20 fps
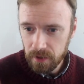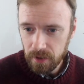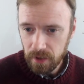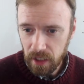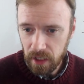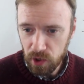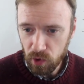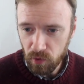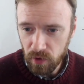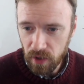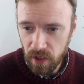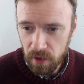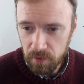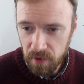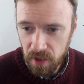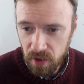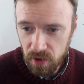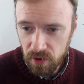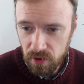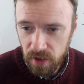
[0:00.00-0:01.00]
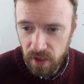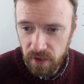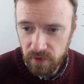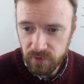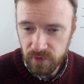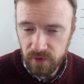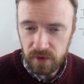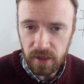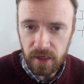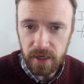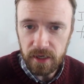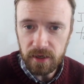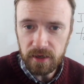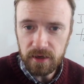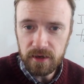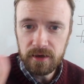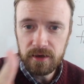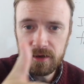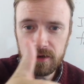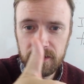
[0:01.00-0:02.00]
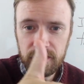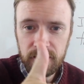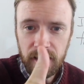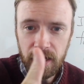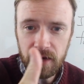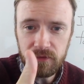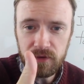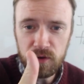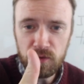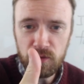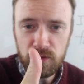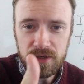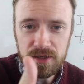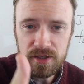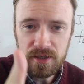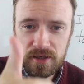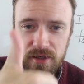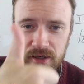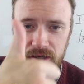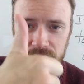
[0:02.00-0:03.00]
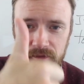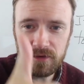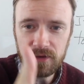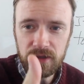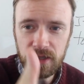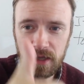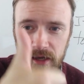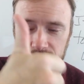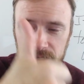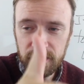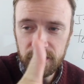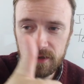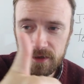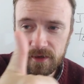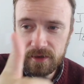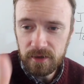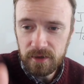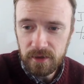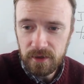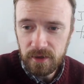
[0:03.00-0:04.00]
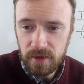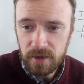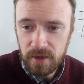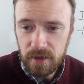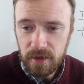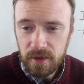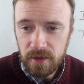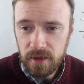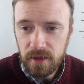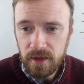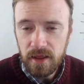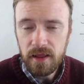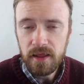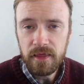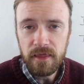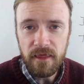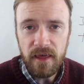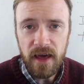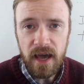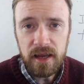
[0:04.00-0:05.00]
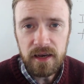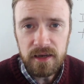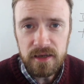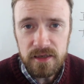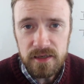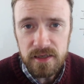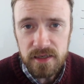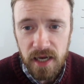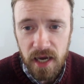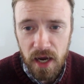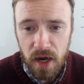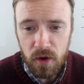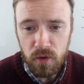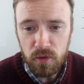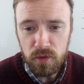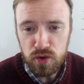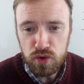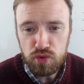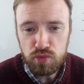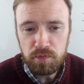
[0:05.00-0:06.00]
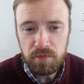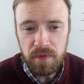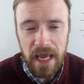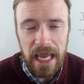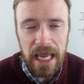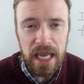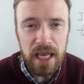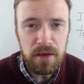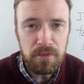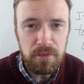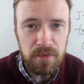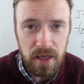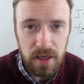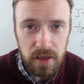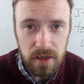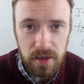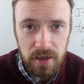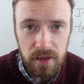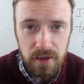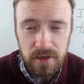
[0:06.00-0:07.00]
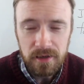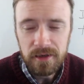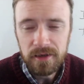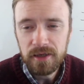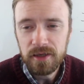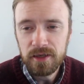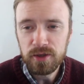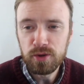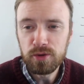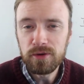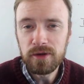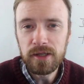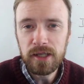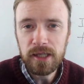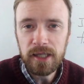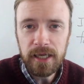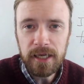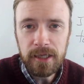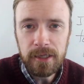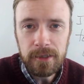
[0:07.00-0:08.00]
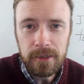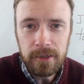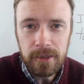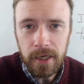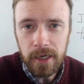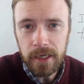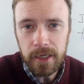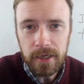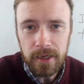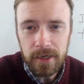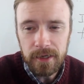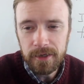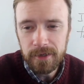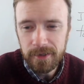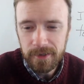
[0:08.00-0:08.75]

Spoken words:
Anna Gui, I'm here to give a like. Everyone should give a like. That is how you pay me. You click like.